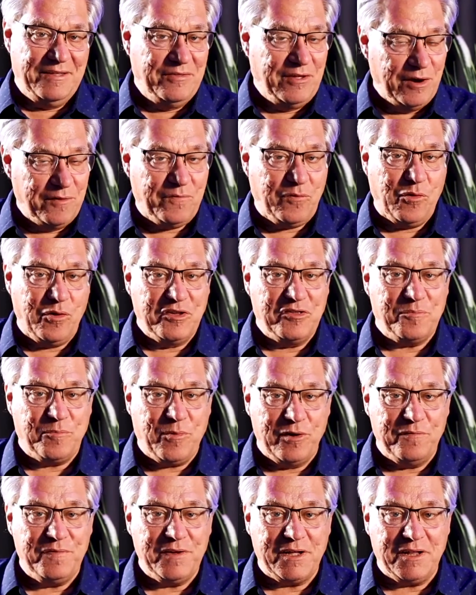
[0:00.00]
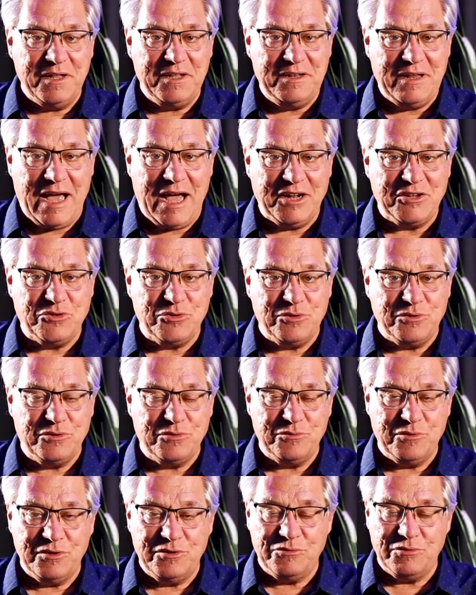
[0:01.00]
Therefore, it's perfectly natural
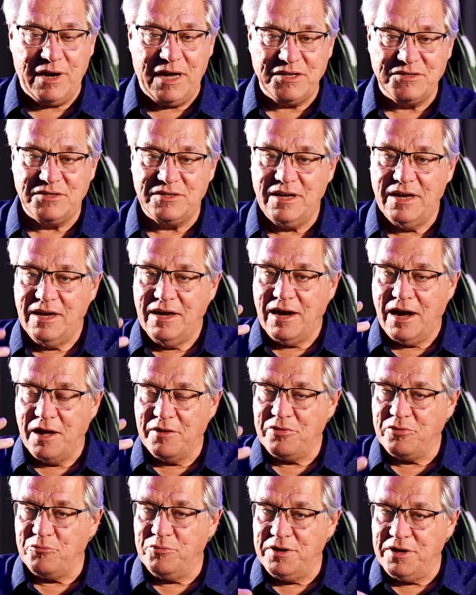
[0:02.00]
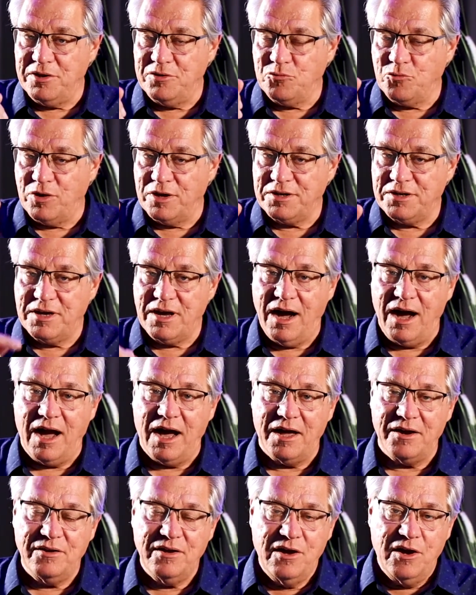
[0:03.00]
to address a three in one
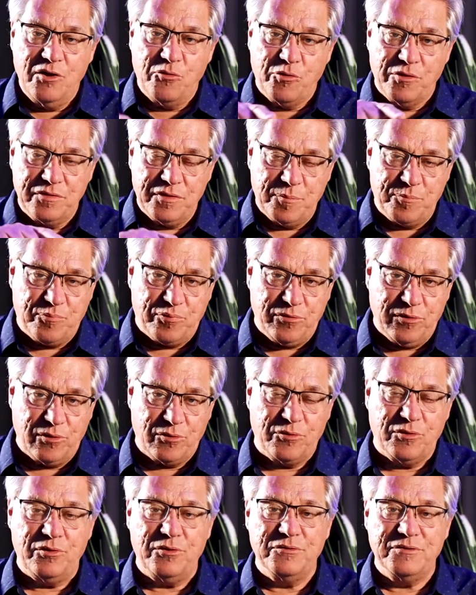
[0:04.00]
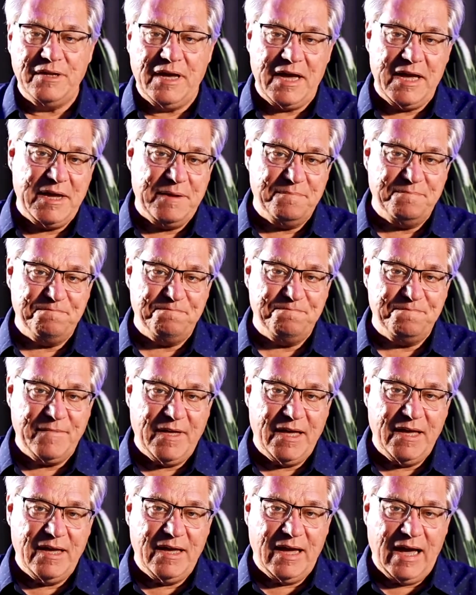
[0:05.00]
God with a plural name
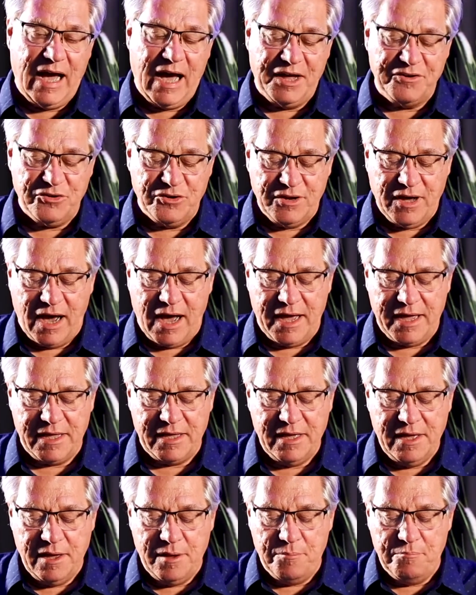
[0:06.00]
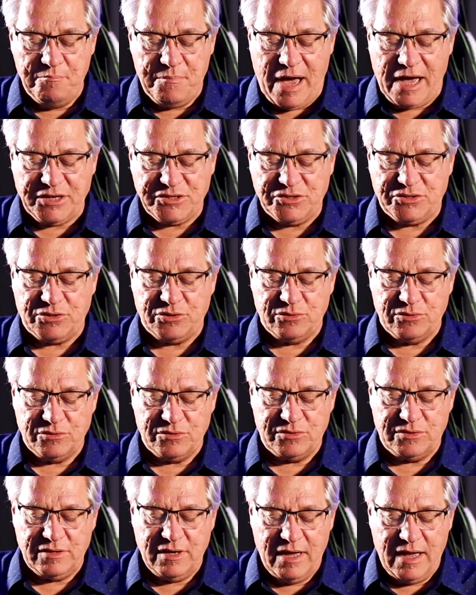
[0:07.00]
Adonai,
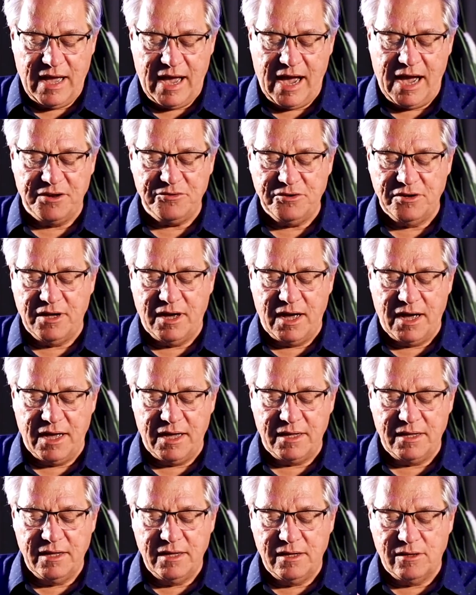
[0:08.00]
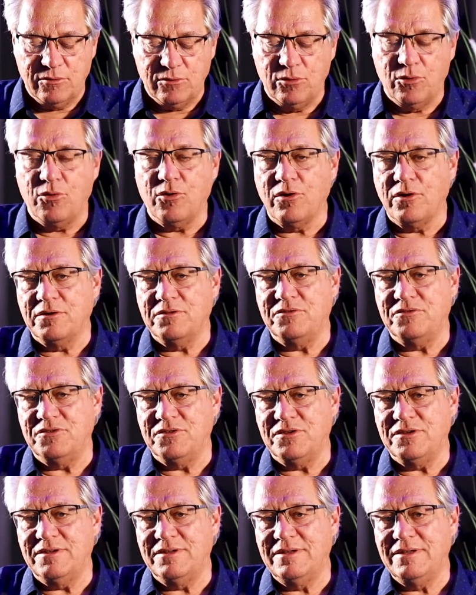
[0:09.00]
Masters, Adonai,
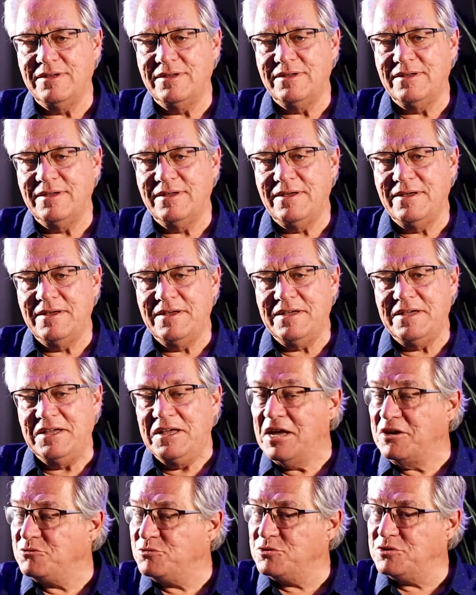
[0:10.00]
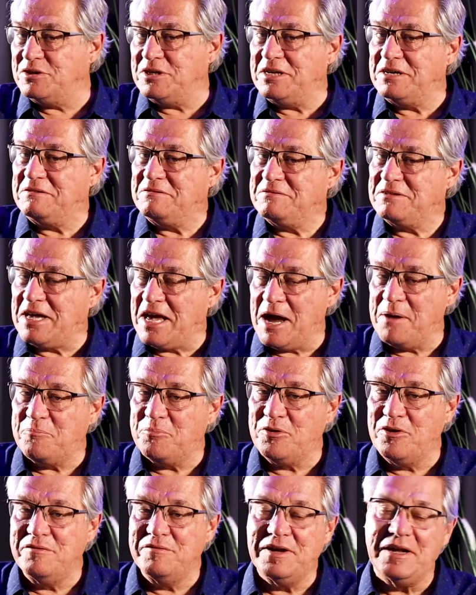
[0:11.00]
Lords. Interesting,
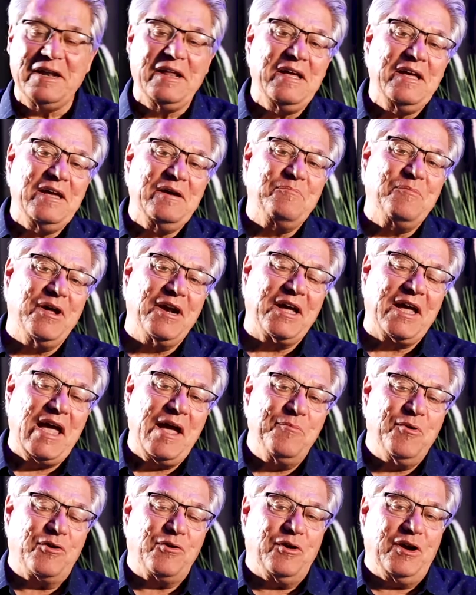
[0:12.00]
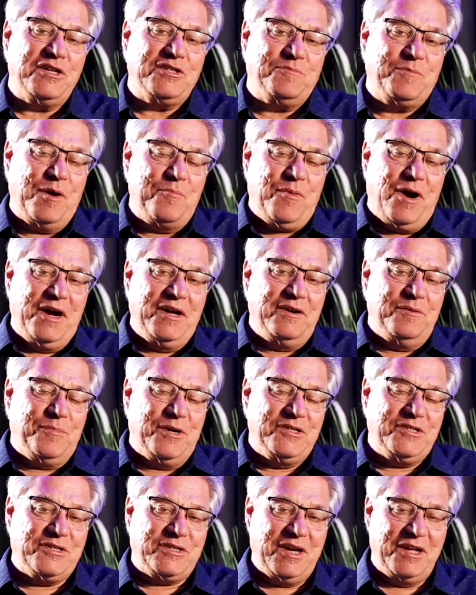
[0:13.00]
can't prove it, but it came across my mind in
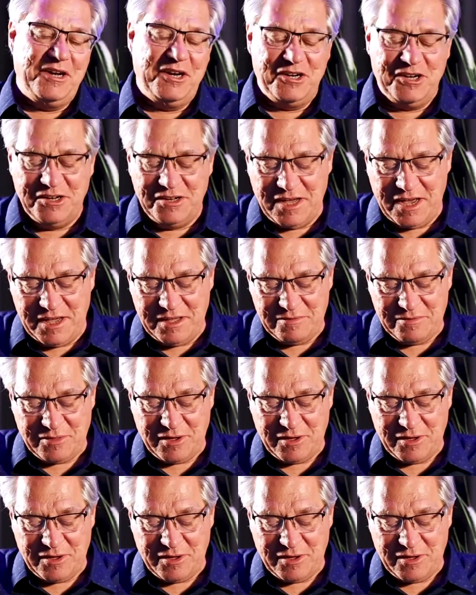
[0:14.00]
my study today.